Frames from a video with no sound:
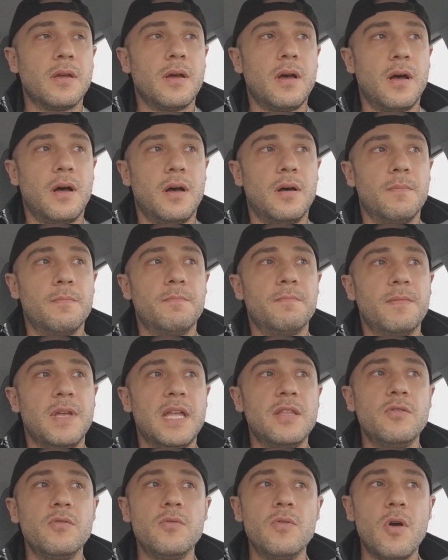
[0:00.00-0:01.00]

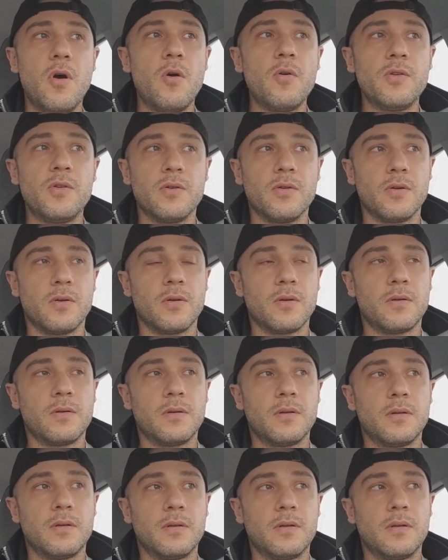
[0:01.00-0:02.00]
and you know you're
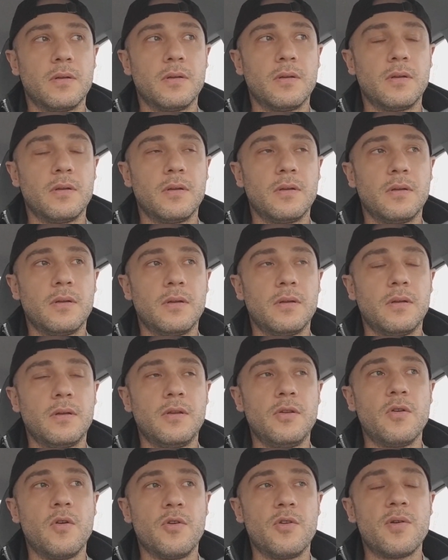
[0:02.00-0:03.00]

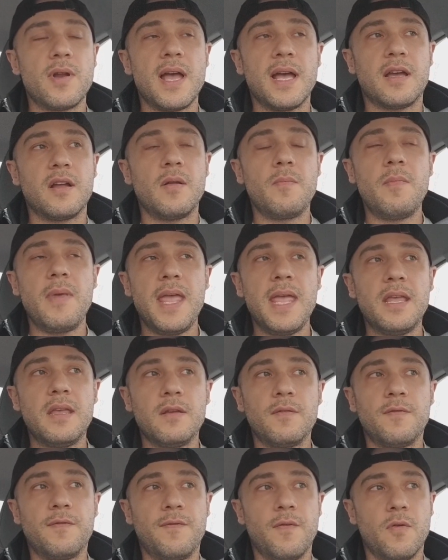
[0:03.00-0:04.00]
not going to make
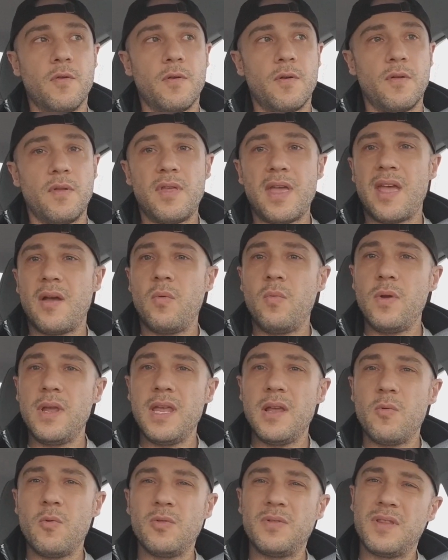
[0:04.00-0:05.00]
it for that
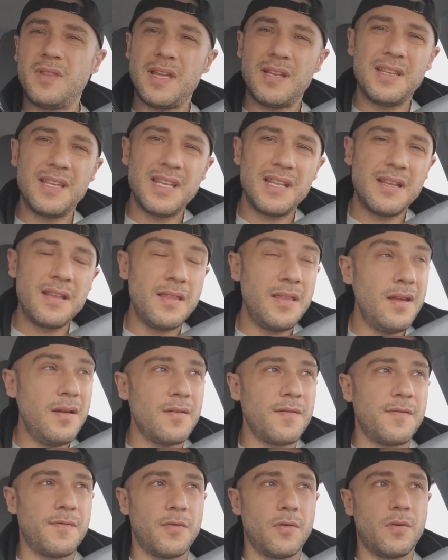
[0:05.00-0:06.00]
week, well, then get in
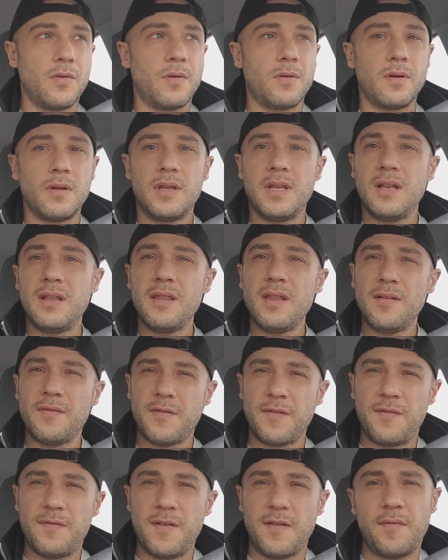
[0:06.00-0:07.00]
there for
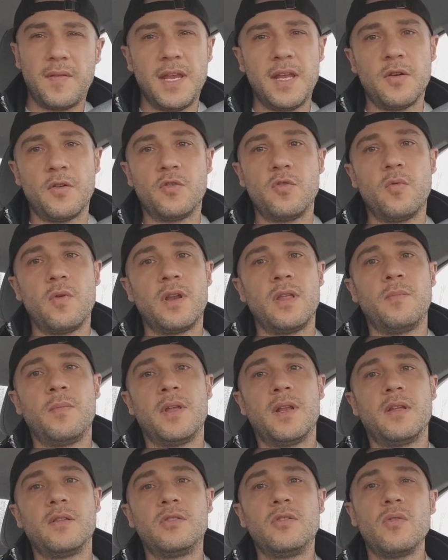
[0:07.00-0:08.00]
15 or 20
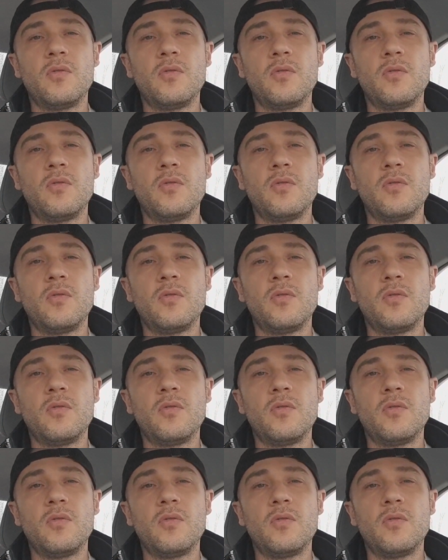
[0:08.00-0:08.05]
minutes.